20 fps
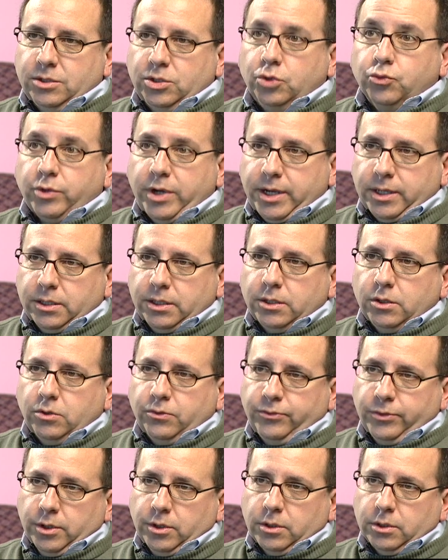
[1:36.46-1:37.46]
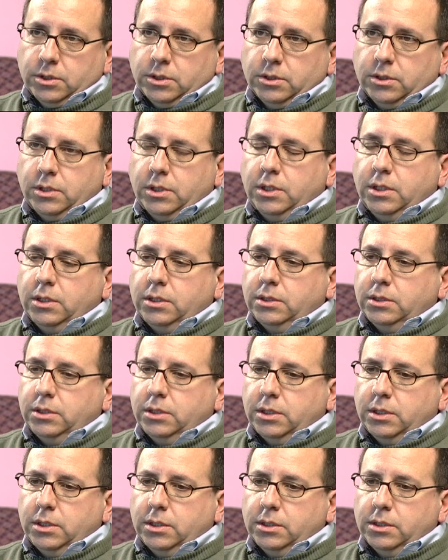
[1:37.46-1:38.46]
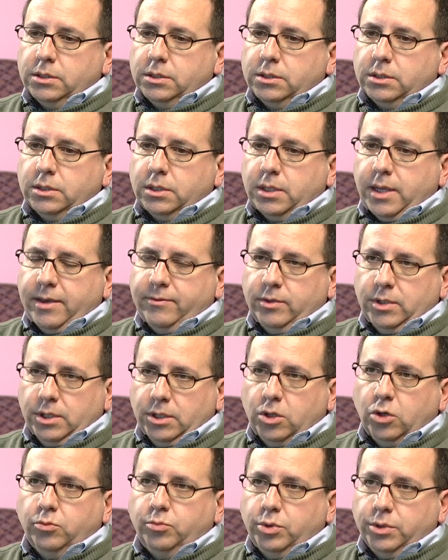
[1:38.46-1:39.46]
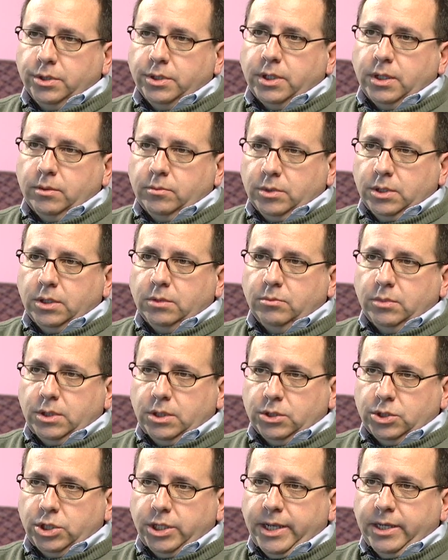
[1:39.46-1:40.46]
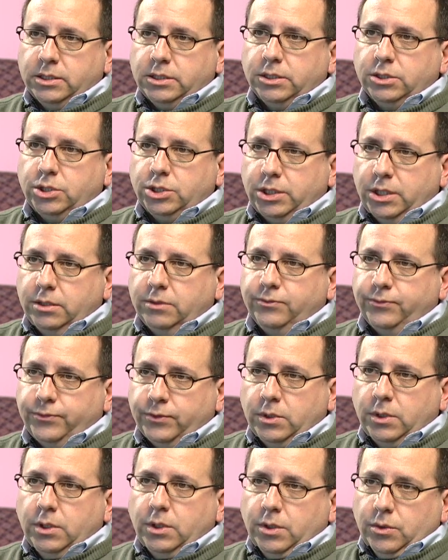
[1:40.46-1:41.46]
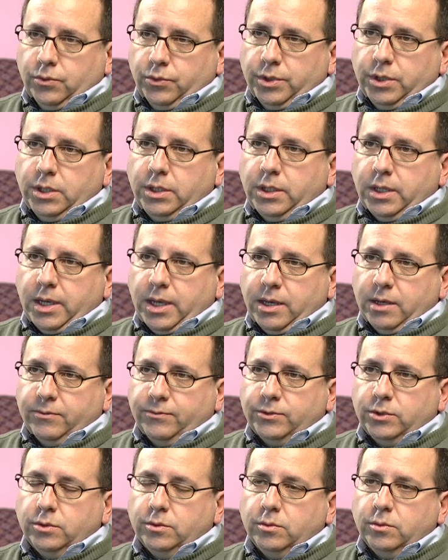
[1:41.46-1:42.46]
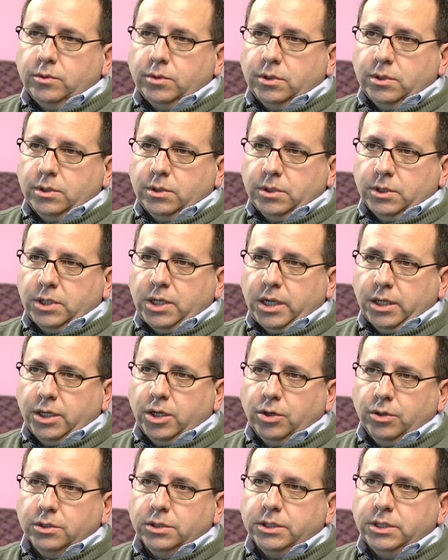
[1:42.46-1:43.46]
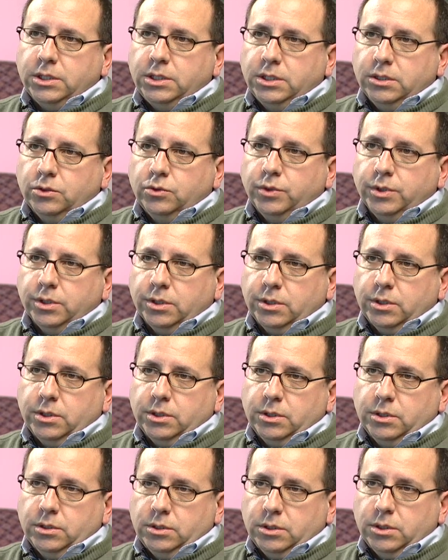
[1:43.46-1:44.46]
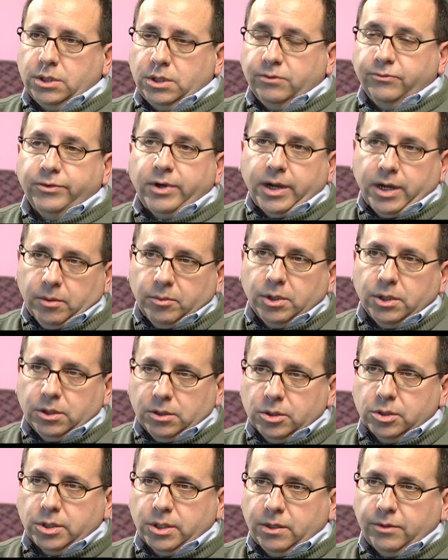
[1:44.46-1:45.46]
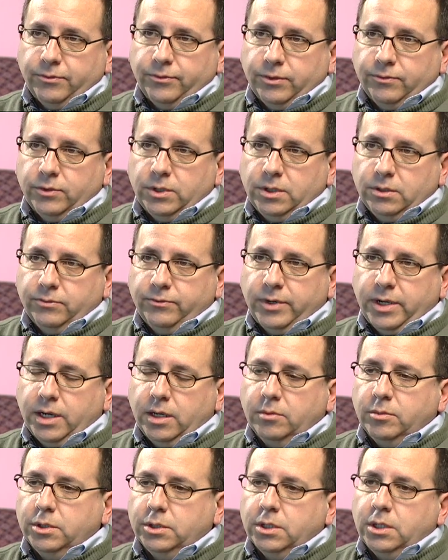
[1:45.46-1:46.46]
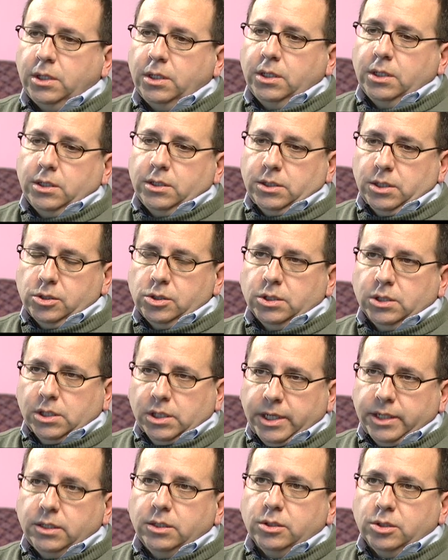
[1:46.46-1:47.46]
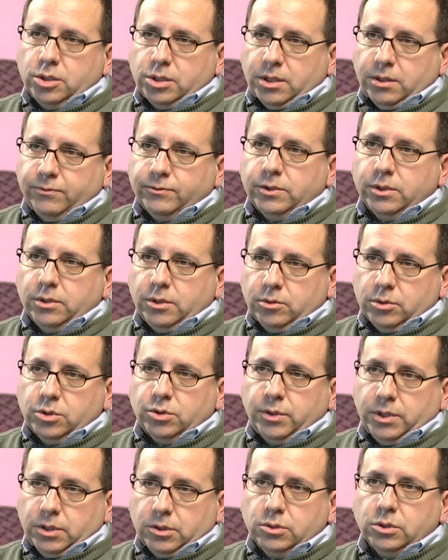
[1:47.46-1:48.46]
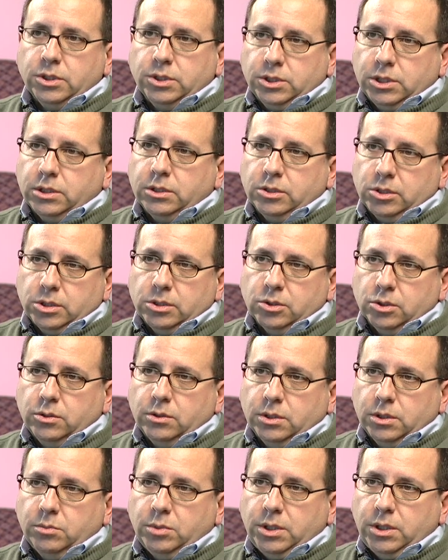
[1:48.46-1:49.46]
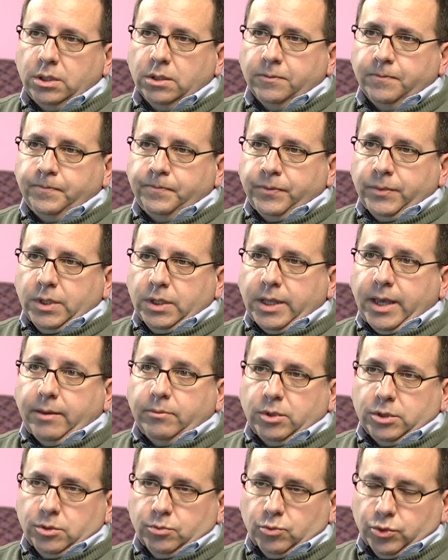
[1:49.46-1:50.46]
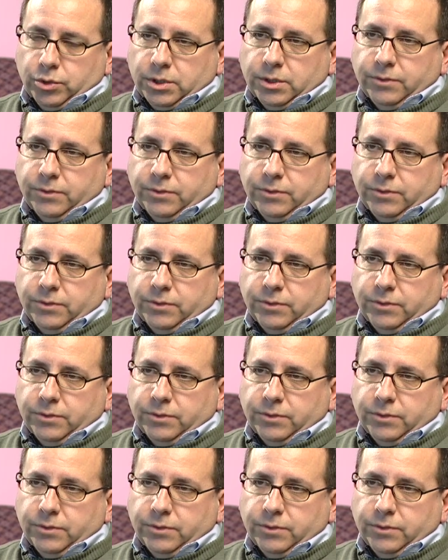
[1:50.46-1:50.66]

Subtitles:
direct and overt. And having to cope with them can be a challenge if we have to concurrently deal with the environment itself. If the environment doesn't lend itself to those transitions, it's going to be that much more